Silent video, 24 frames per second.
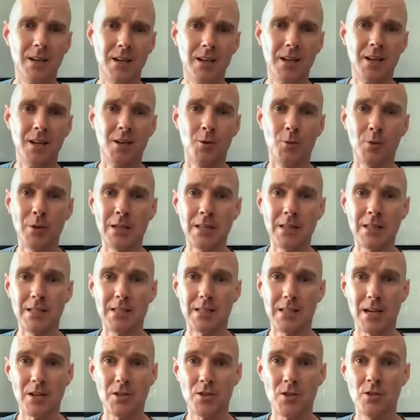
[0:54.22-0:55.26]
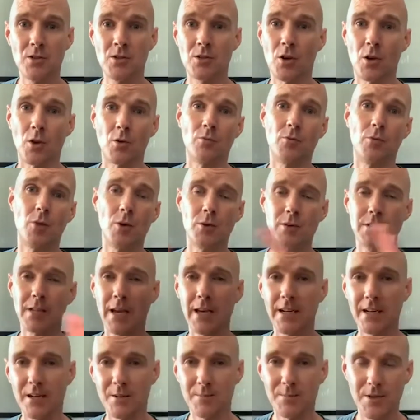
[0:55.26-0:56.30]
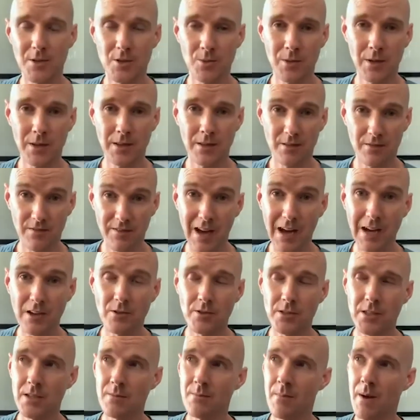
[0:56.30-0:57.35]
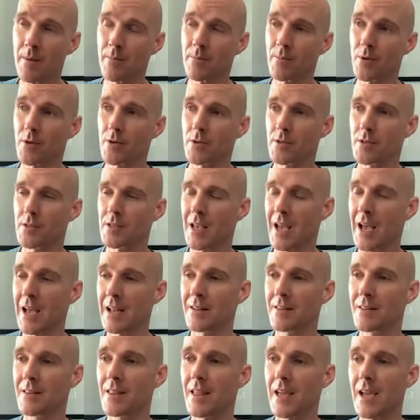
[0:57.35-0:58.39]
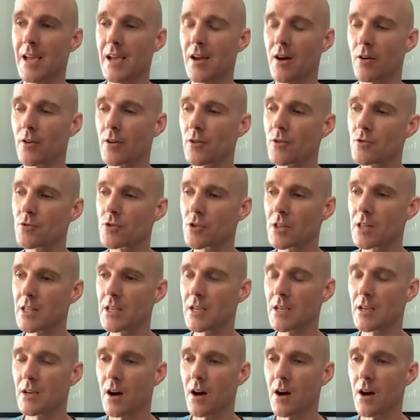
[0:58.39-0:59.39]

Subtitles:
weekly sessions are rotated between the faculty members, and they are usually